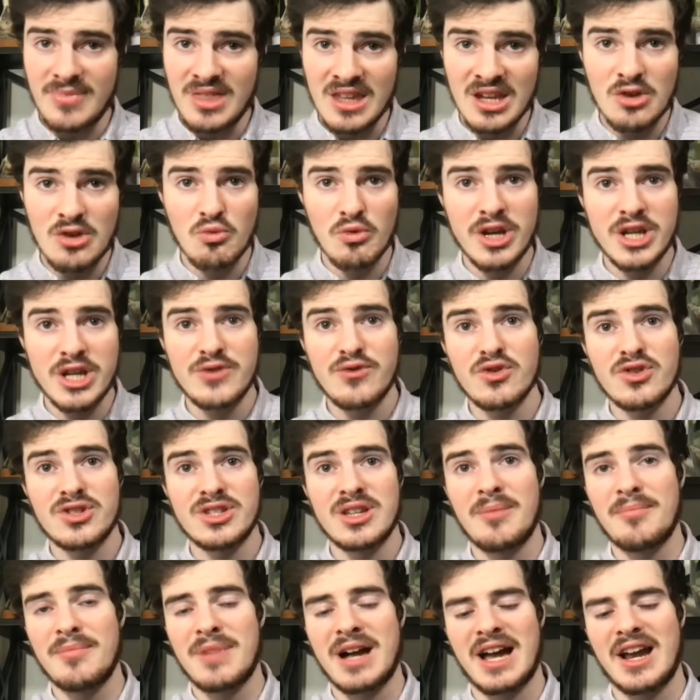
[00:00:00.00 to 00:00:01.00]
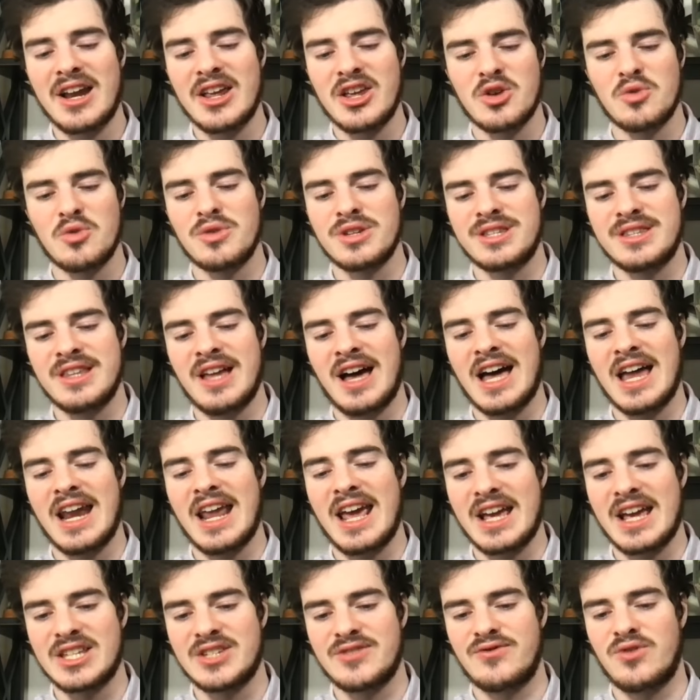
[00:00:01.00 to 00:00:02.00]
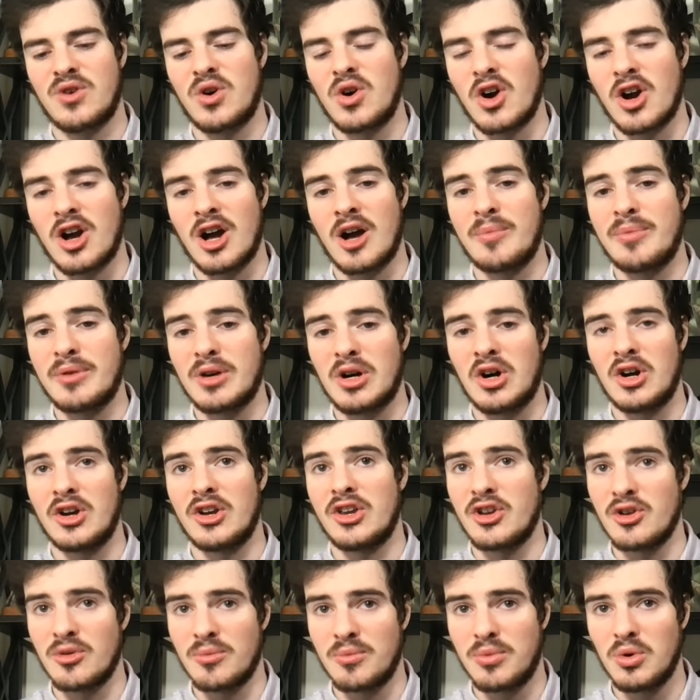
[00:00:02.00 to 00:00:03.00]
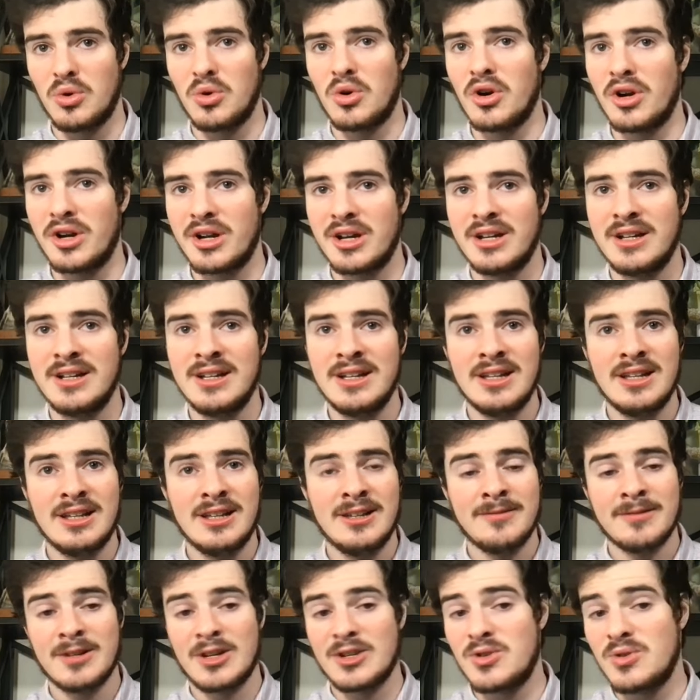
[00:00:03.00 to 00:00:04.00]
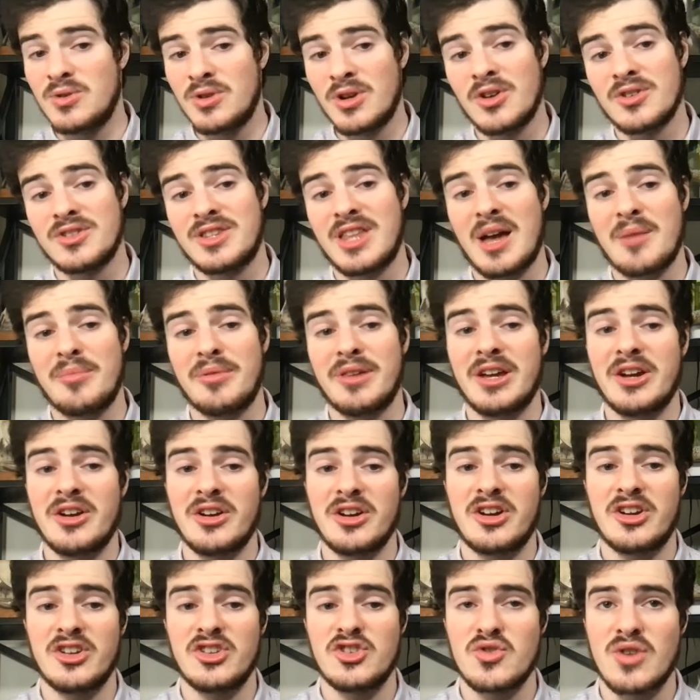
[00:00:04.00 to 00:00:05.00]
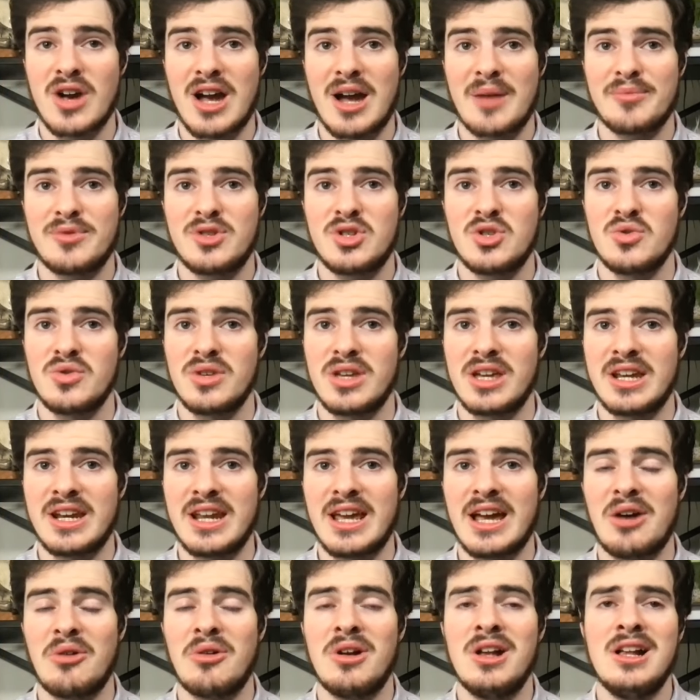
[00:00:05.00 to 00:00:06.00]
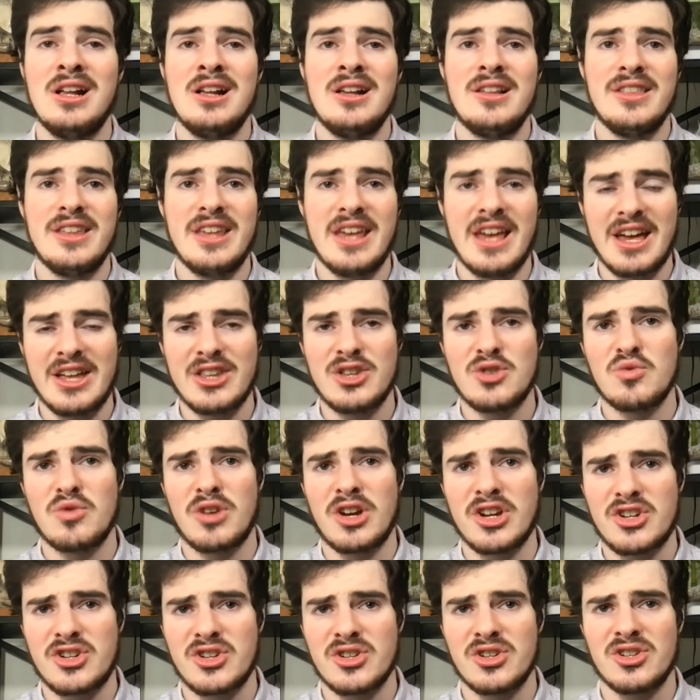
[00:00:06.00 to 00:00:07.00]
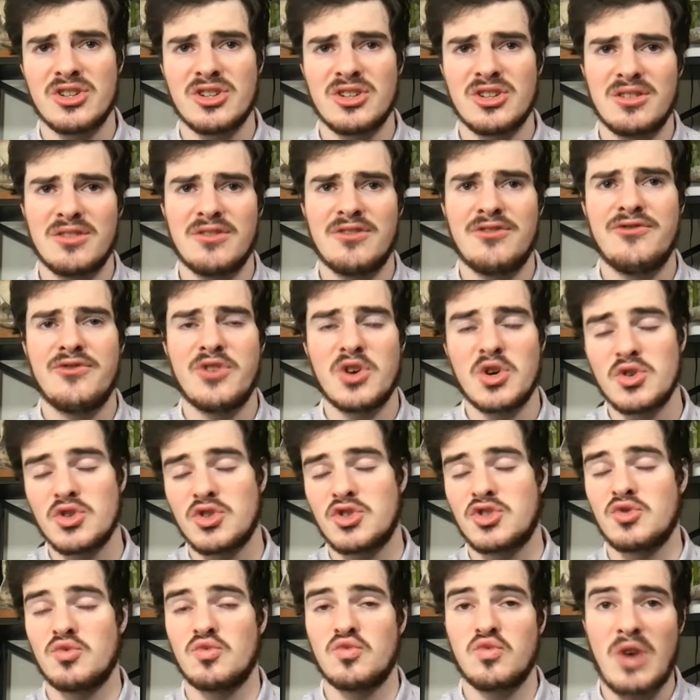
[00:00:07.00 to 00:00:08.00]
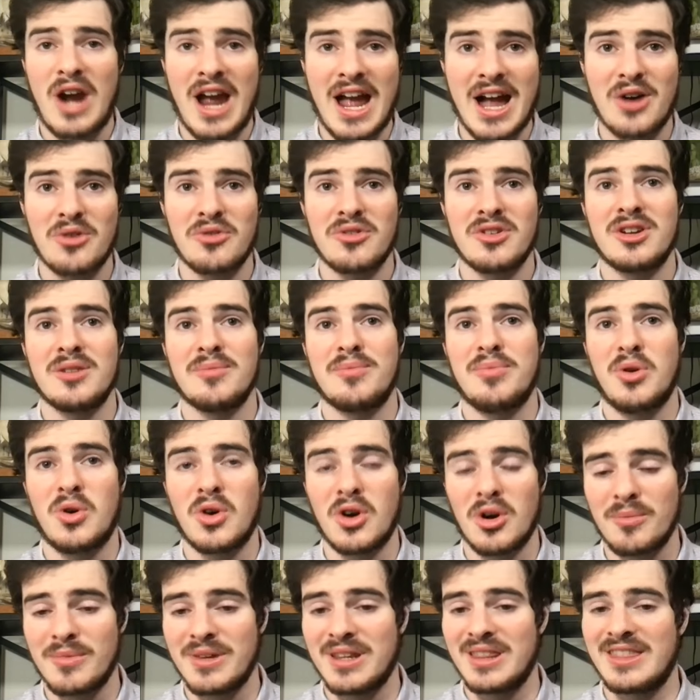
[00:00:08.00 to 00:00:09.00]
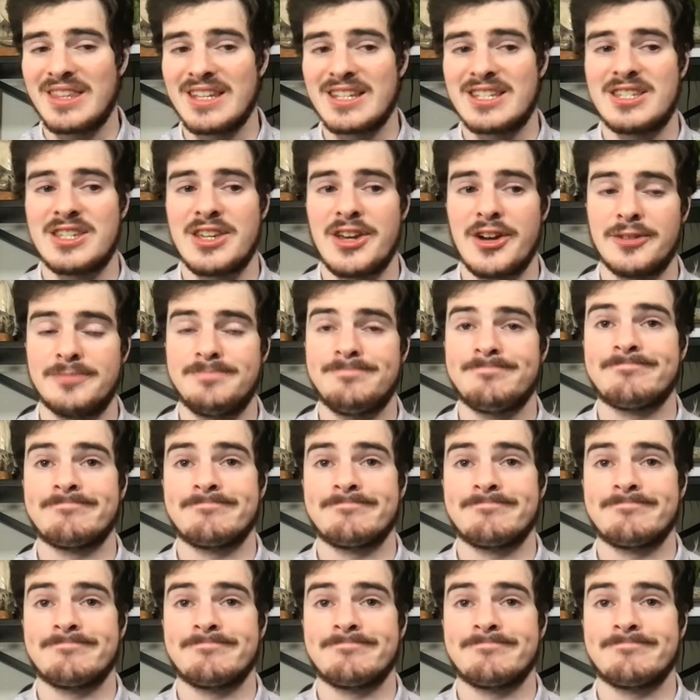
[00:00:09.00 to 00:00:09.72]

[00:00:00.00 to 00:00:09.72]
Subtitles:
and reach for somebody who was not as far up on your board because who knows, that player could drop to you. Now, the edge rusher first round department this year,